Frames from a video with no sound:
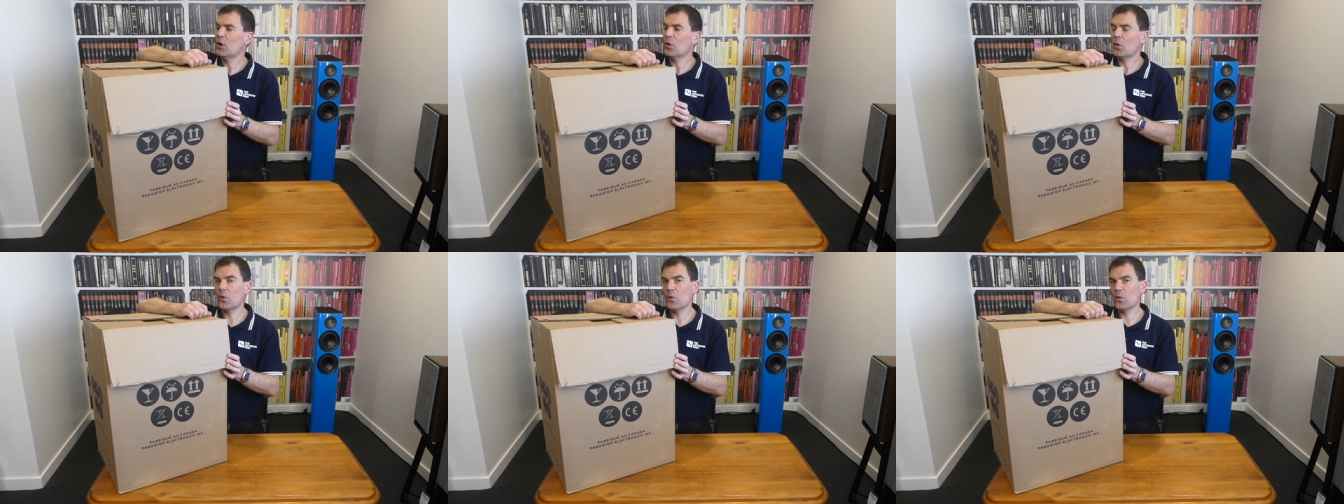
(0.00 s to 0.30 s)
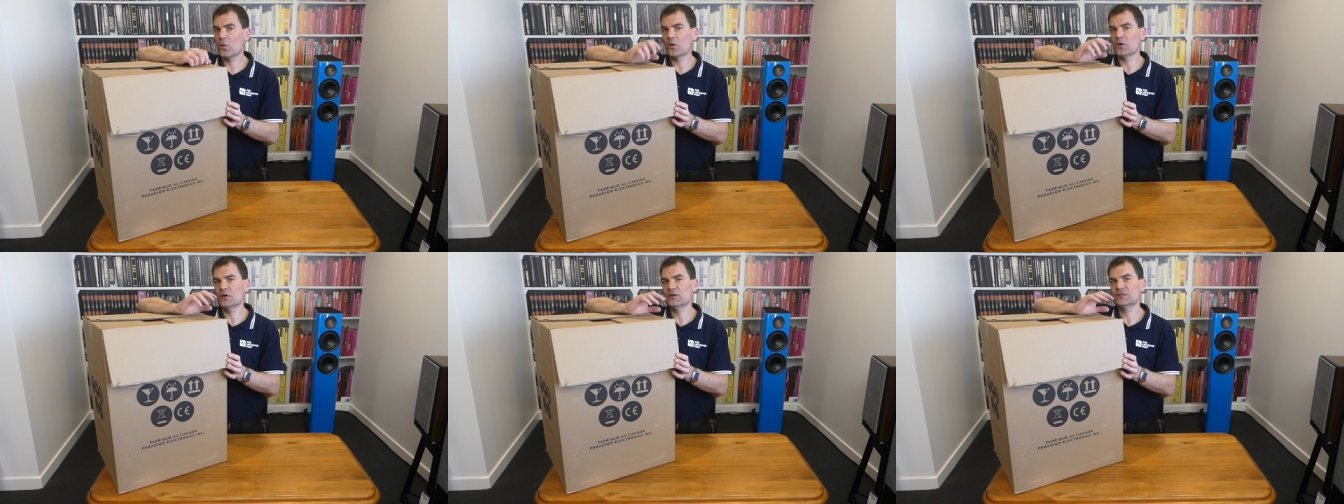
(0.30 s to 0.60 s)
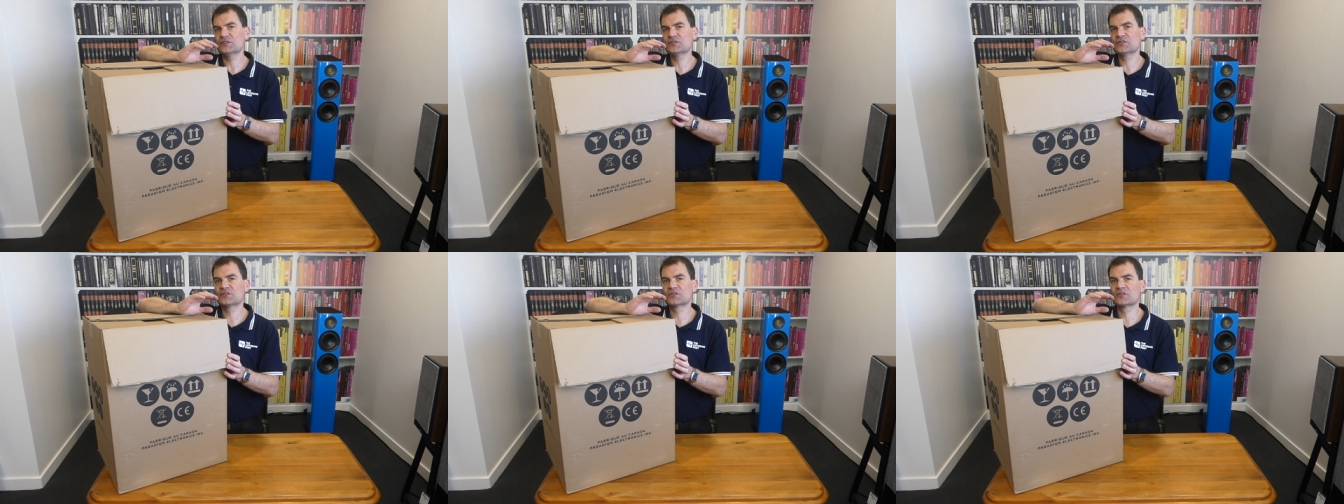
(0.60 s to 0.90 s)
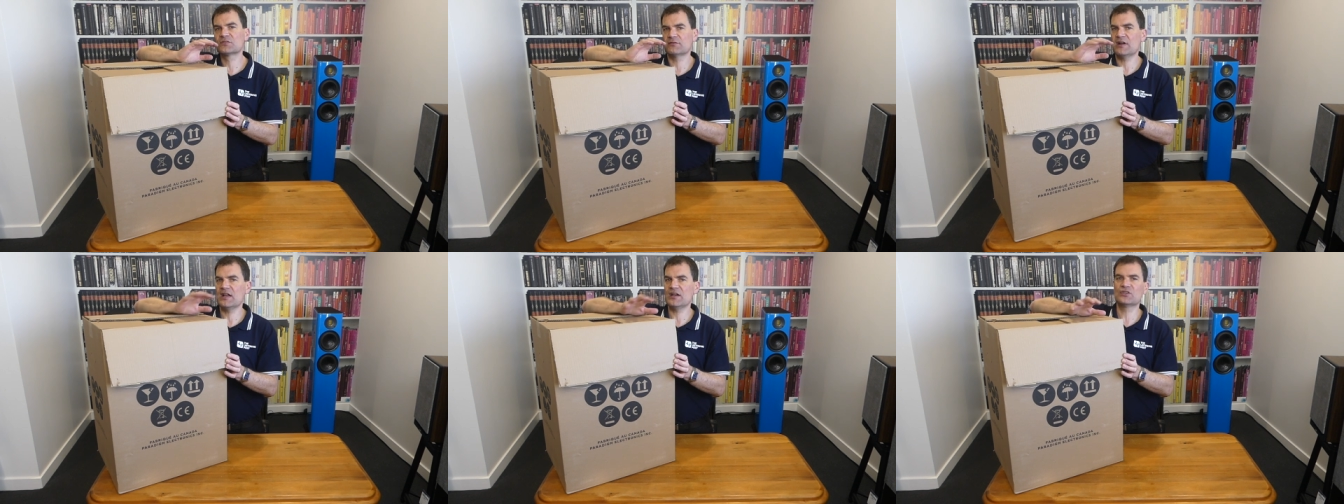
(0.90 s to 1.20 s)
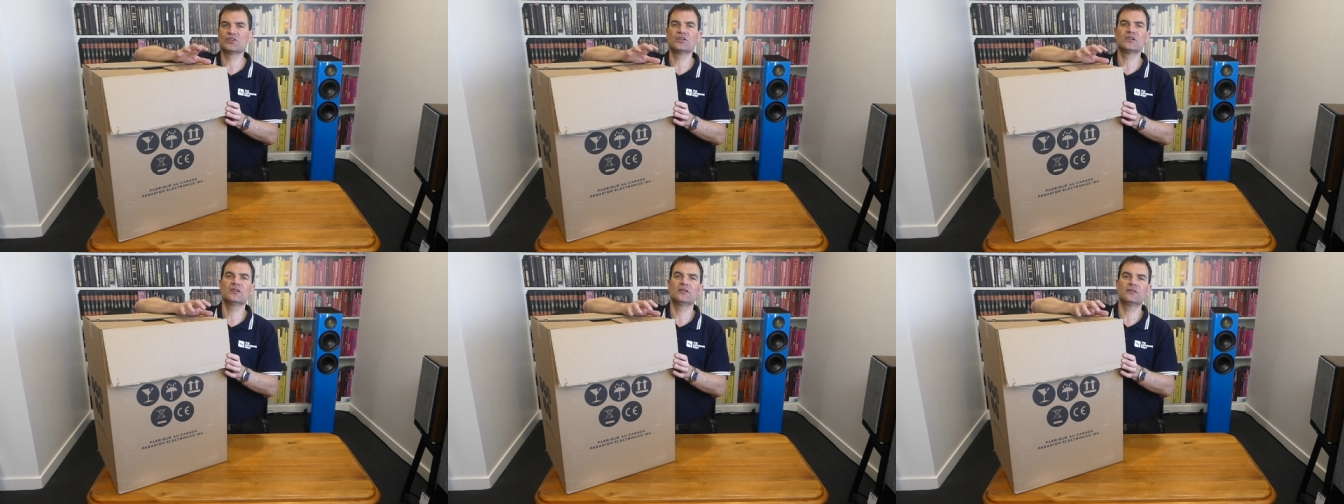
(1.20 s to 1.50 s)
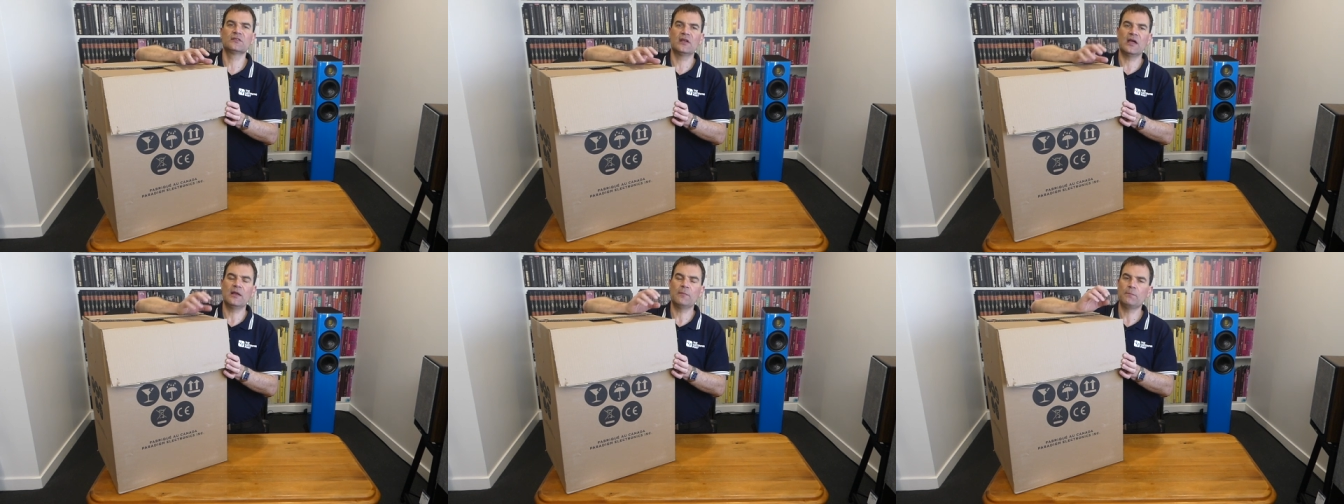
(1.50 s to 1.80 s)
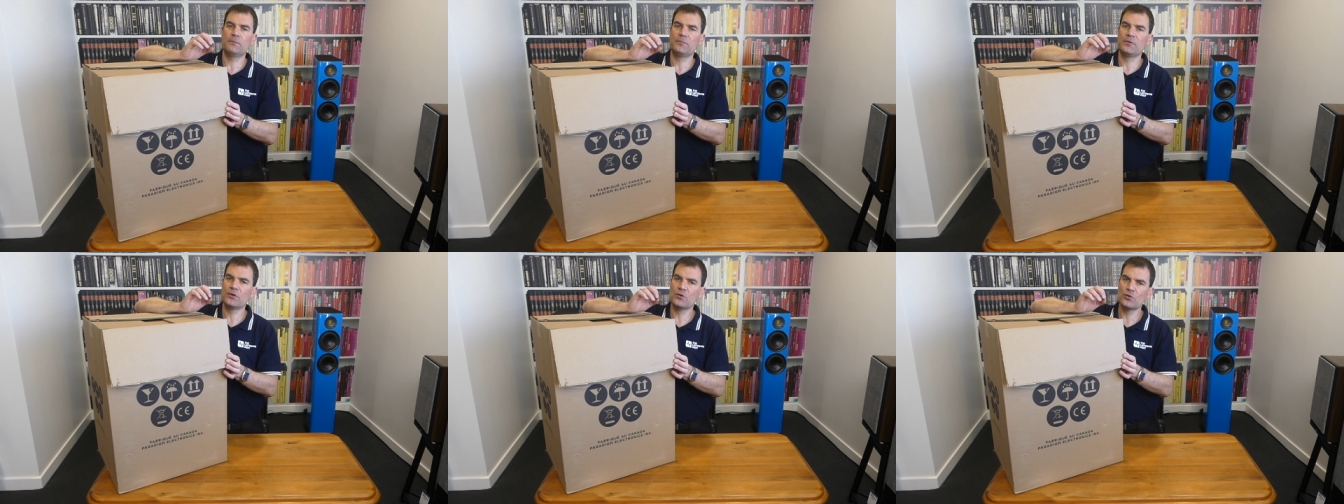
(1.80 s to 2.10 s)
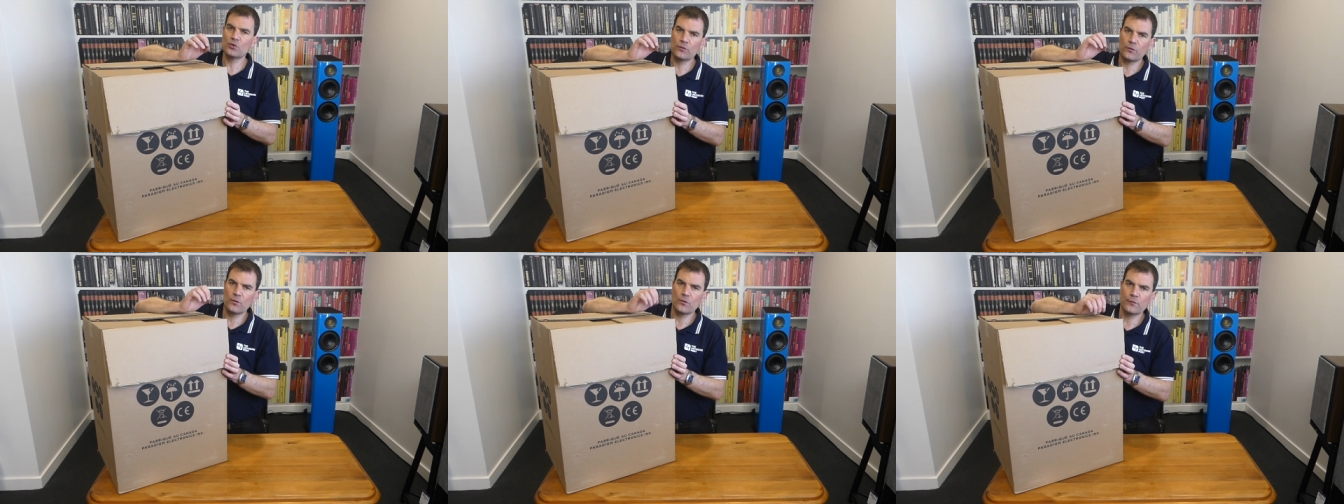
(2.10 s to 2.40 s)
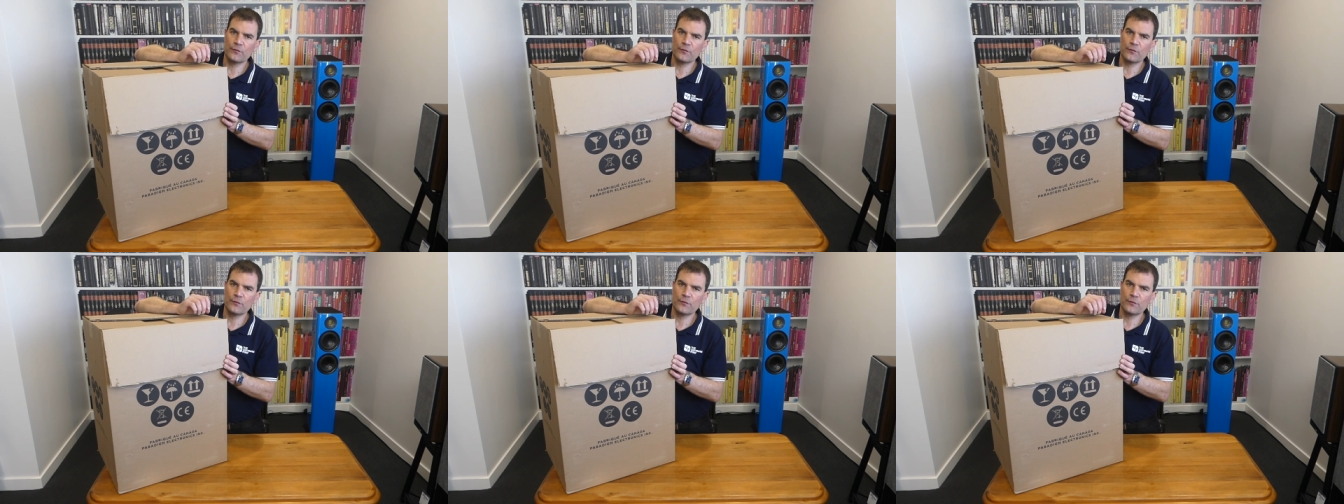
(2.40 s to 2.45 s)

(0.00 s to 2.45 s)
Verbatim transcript: or scratching that beautiful